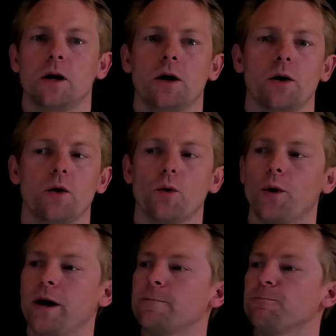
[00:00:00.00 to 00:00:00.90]
All
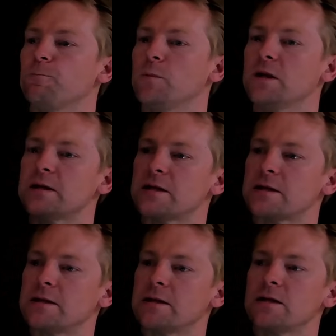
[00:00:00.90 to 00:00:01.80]
right,
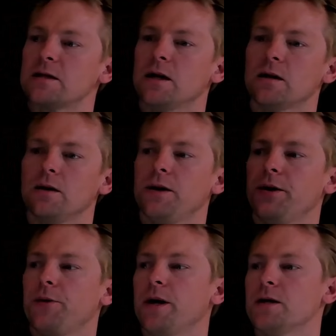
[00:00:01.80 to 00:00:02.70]
let's start
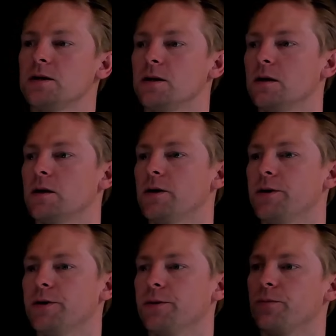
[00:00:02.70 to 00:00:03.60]
linearizing
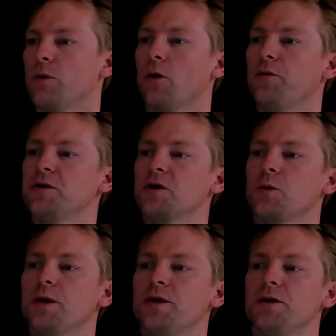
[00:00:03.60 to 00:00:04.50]
the orifice
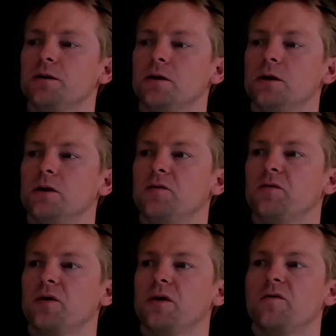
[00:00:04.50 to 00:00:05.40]
equation
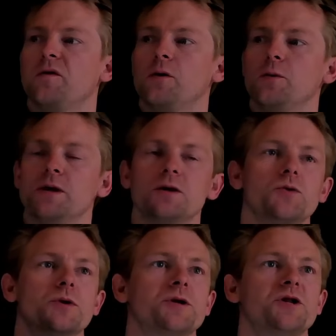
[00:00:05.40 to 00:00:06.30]
for the flow into
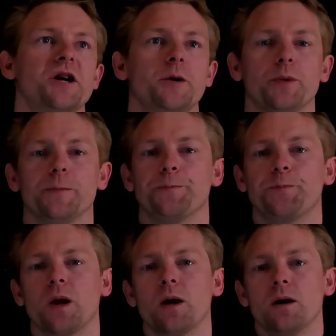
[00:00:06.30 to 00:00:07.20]
the chamber.
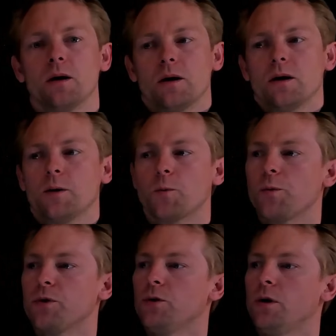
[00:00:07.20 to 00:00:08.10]
And when we
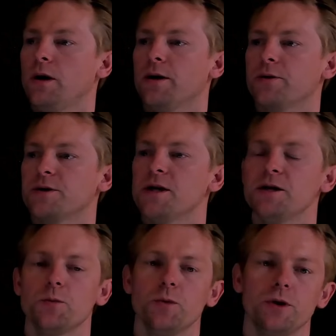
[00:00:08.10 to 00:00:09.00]
do the
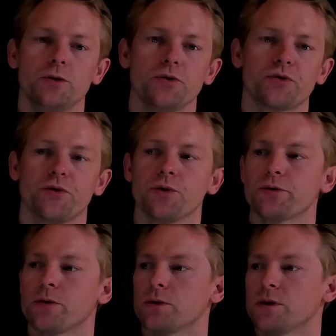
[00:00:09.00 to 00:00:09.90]
linearization, we use first
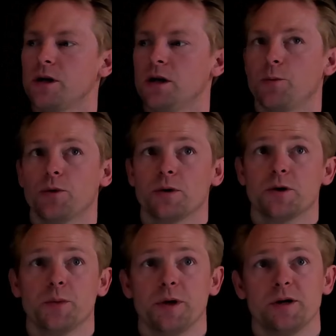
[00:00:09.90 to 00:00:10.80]
order Taylor
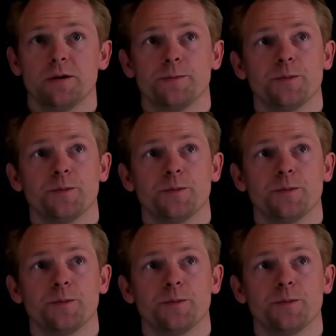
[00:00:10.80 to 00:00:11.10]
approximation.